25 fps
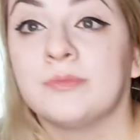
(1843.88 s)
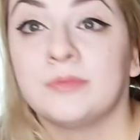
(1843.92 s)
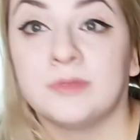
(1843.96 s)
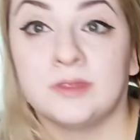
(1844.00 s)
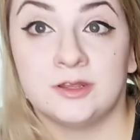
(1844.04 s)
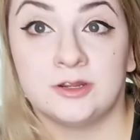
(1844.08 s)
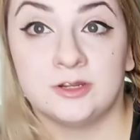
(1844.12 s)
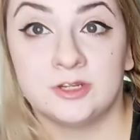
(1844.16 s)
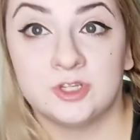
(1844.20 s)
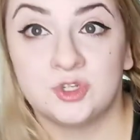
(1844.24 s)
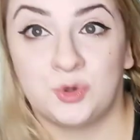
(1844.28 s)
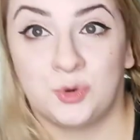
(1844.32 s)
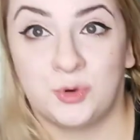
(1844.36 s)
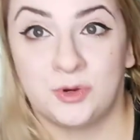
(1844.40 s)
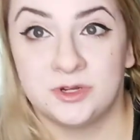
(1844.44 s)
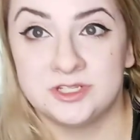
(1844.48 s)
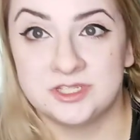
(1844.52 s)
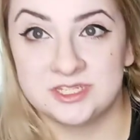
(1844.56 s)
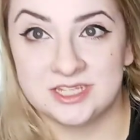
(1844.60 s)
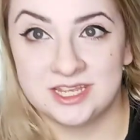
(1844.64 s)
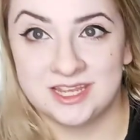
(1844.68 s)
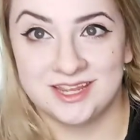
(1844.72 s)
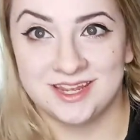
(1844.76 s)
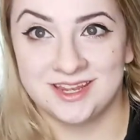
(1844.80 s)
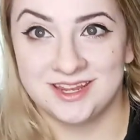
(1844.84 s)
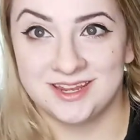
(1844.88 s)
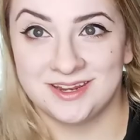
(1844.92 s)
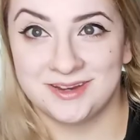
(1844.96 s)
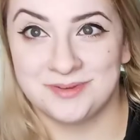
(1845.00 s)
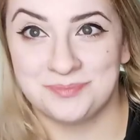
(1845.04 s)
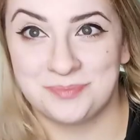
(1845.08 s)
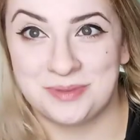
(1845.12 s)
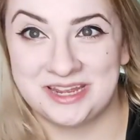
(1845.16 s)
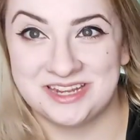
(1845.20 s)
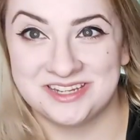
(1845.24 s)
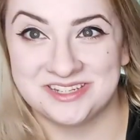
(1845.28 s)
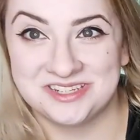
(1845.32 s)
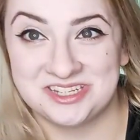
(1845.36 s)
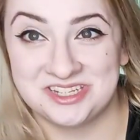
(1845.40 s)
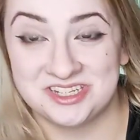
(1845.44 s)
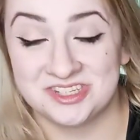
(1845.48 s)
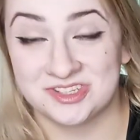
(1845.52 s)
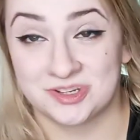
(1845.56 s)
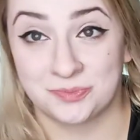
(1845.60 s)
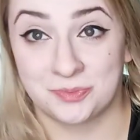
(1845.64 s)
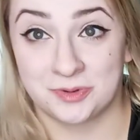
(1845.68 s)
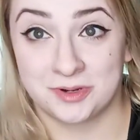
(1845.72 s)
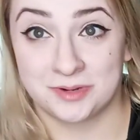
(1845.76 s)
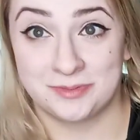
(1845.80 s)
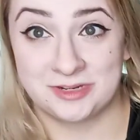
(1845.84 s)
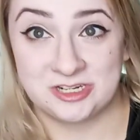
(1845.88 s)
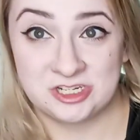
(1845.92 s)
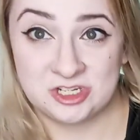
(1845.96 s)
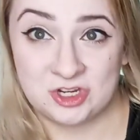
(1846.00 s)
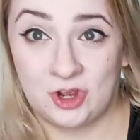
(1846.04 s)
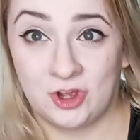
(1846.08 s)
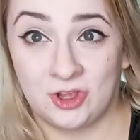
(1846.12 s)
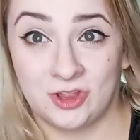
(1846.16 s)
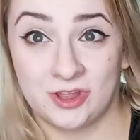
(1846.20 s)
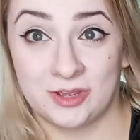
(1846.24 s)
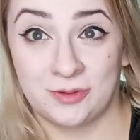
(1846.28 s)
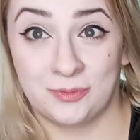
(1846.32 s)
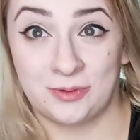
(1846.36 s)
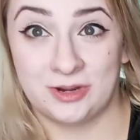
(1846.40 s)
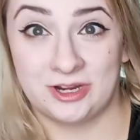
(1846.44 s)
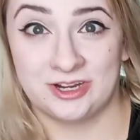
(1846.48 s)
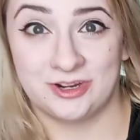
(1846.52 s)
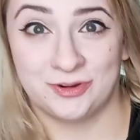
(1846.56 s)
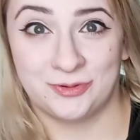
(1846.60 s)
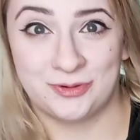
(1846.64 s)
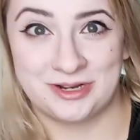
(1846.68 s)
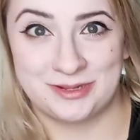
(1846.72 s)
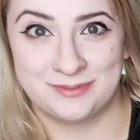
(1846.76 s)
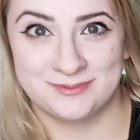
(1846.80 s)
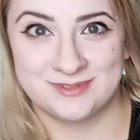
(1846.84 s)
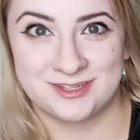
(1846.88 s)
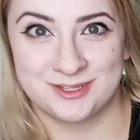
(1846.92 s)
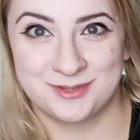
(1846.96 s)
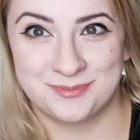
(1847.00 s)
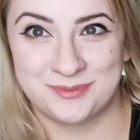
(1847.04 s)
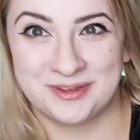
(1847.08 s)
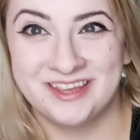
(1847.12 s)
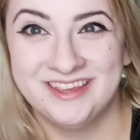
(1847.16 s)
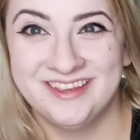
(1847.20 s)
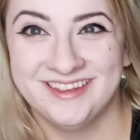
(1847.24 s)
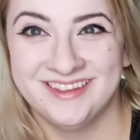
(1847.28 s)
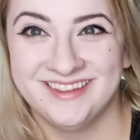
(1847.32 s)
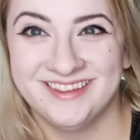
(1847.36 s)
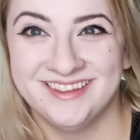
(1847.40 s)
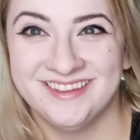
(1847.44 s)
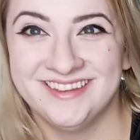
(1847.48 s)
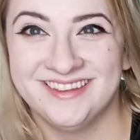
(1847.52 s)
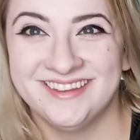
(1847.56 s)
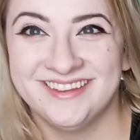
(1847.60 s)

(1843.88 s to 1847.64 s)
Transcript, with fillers: Little shorts and band tees are pretty much all I wear when I'm sleeping.